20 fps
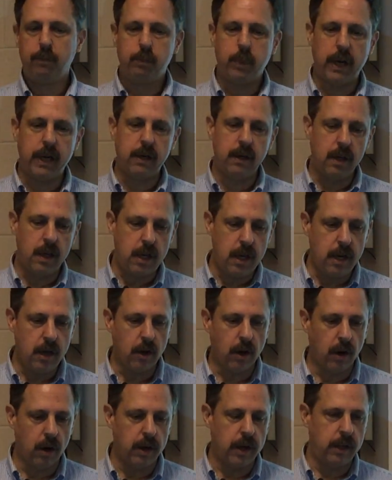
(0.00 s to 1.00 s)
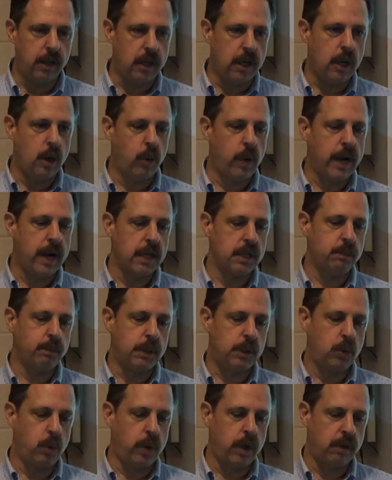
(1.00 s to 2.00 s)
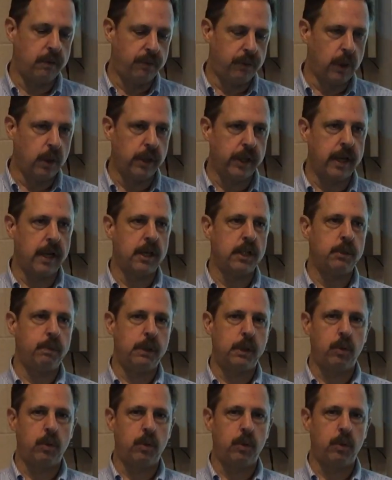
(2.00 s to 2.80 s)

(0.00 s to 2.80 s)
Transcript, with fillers: But here in the U.S., between foliage,